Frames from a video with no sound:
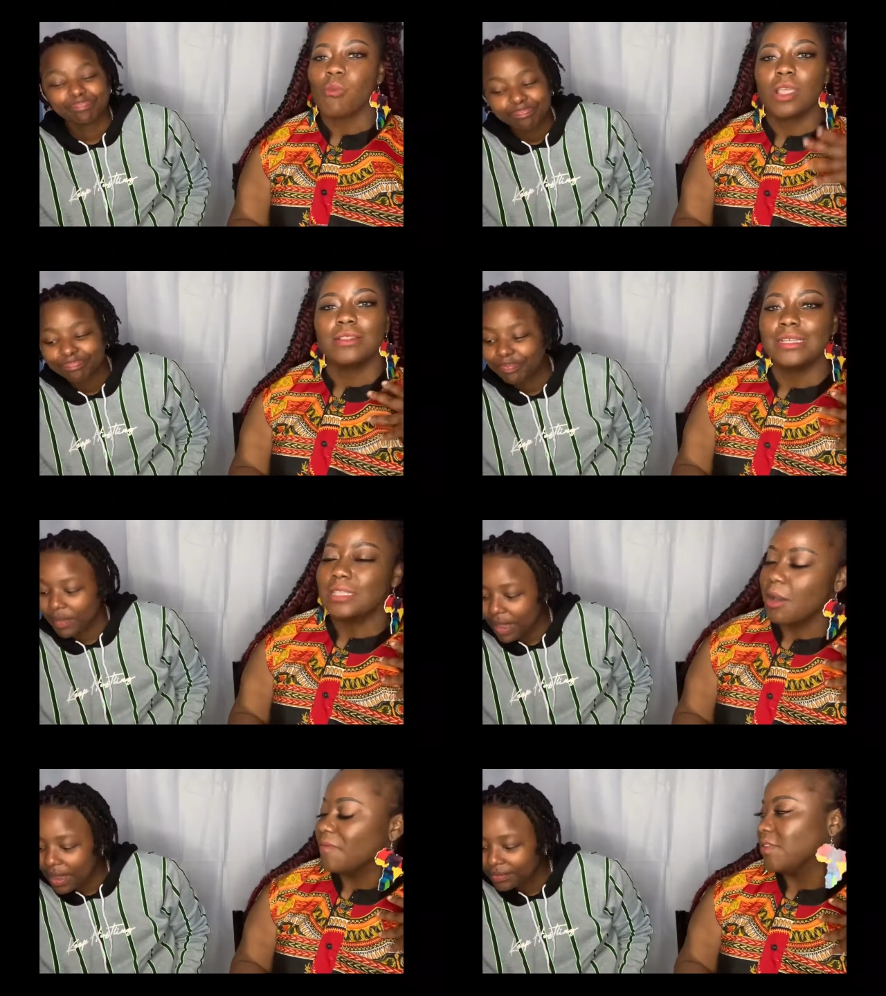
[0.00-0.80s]
Speaker 1: That's
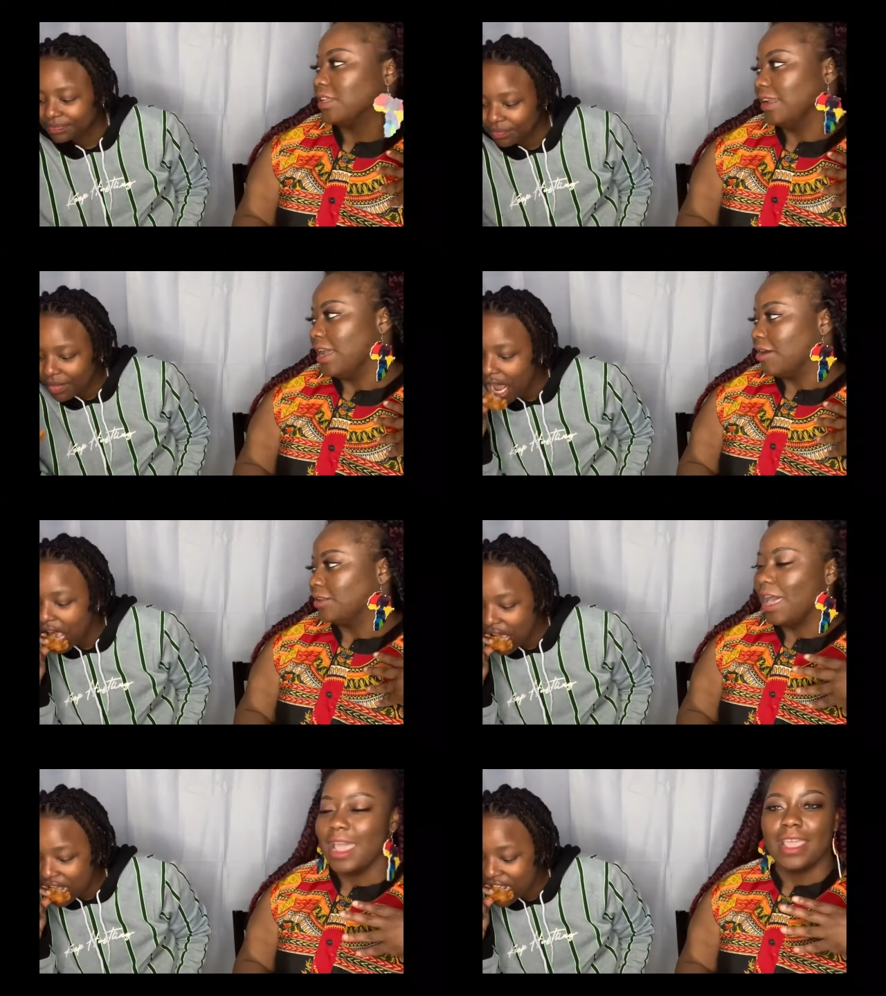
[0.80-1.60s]
how I'm feeling now.
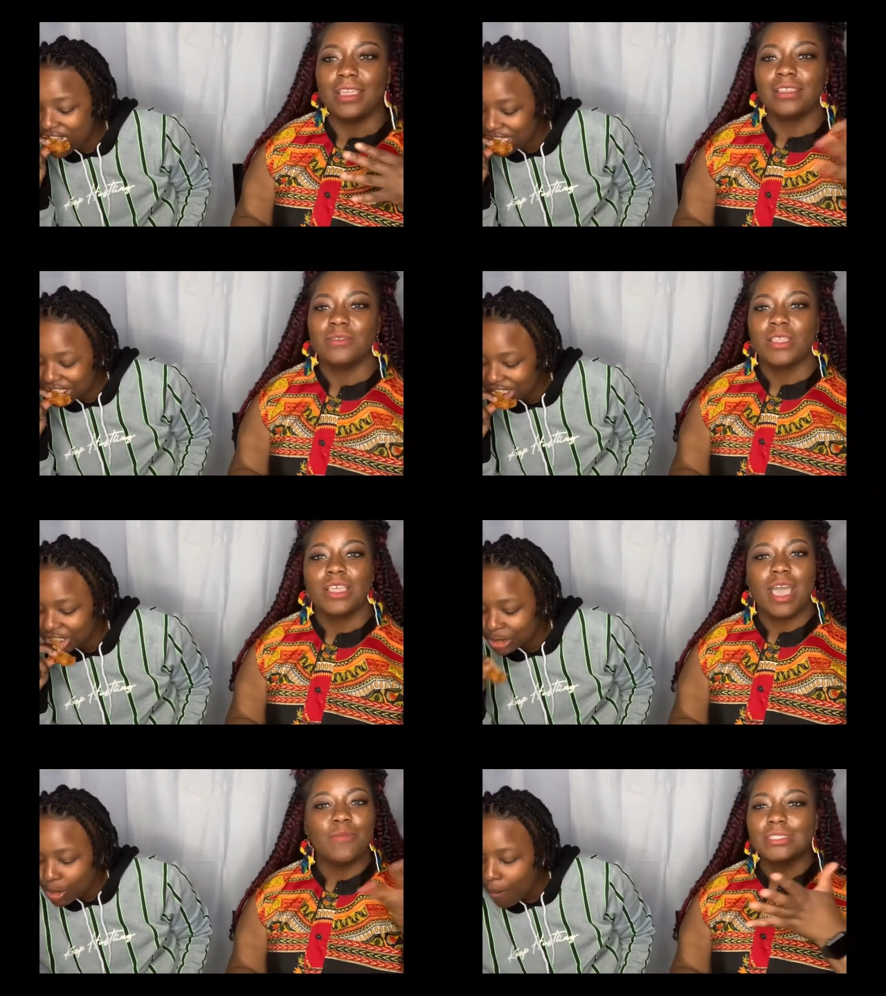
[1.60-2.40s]
Like mm -hmm
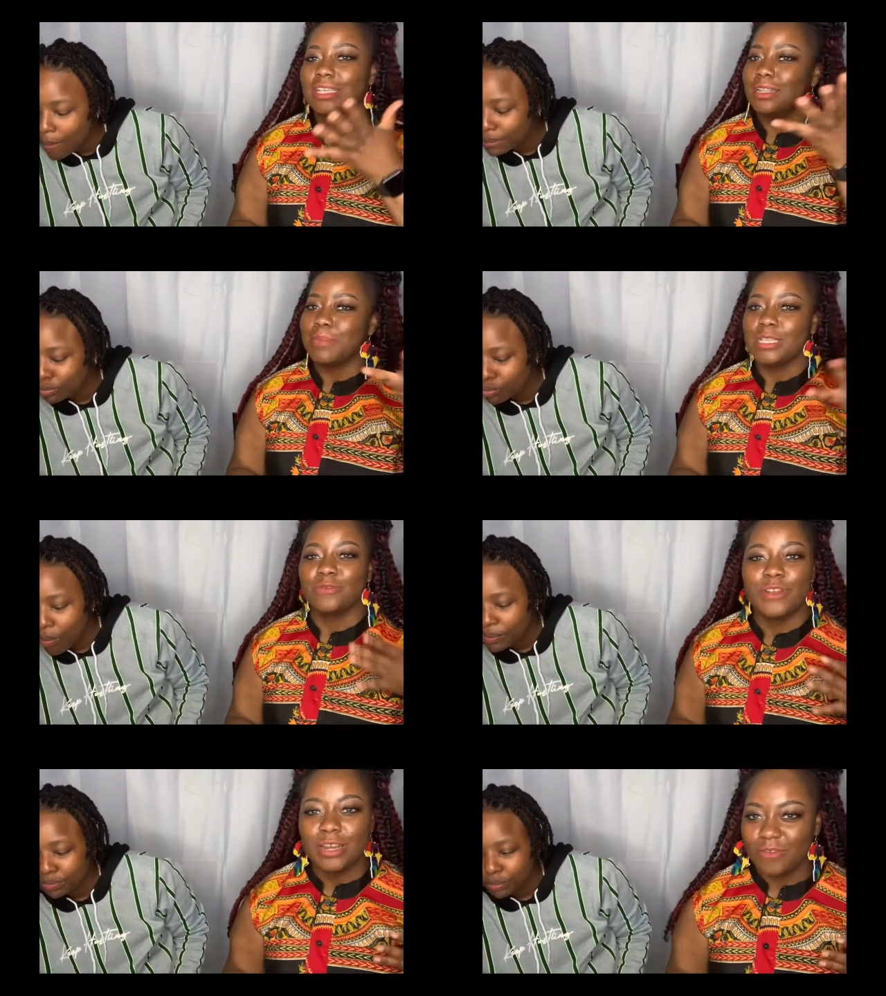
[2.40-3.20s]
I was telling best
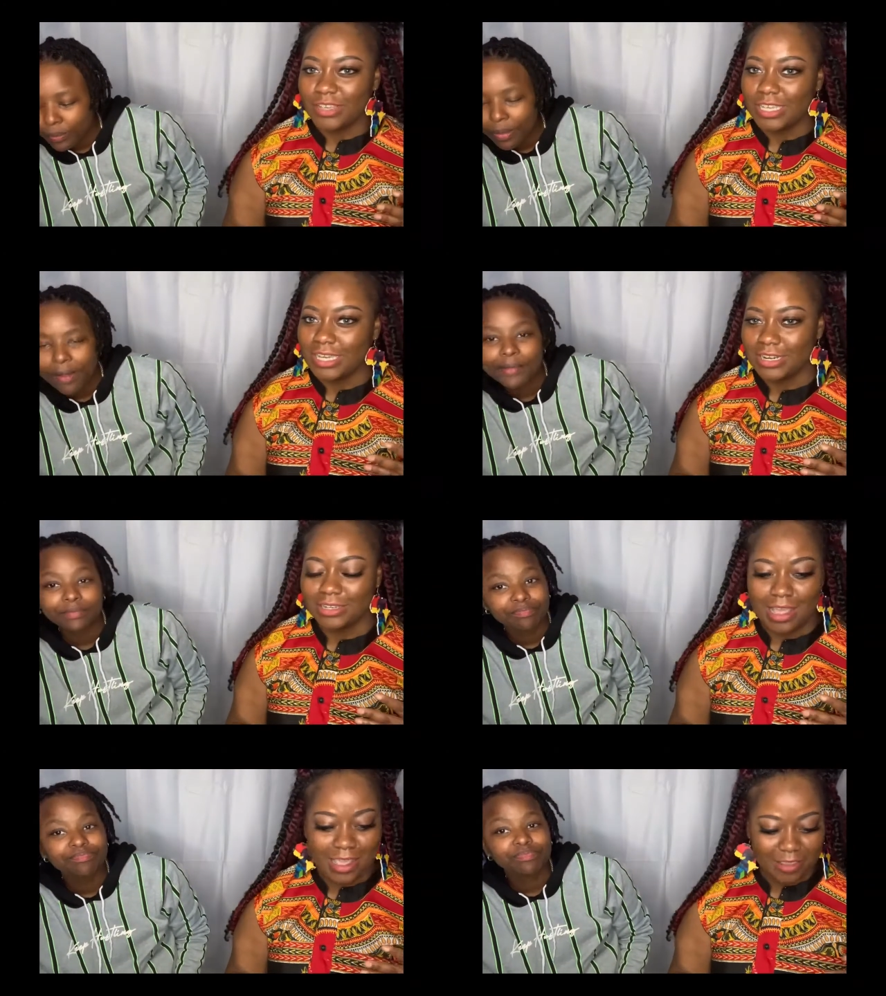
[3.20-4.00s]
friend over here,
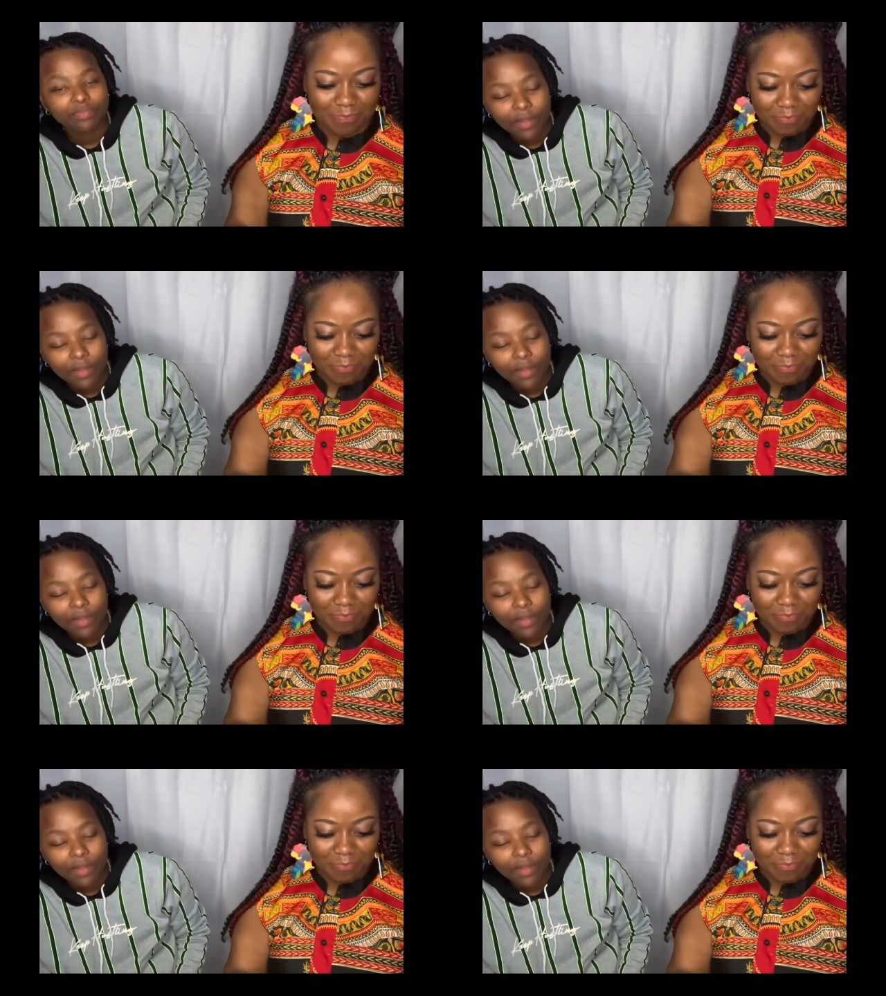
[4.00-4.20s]
like,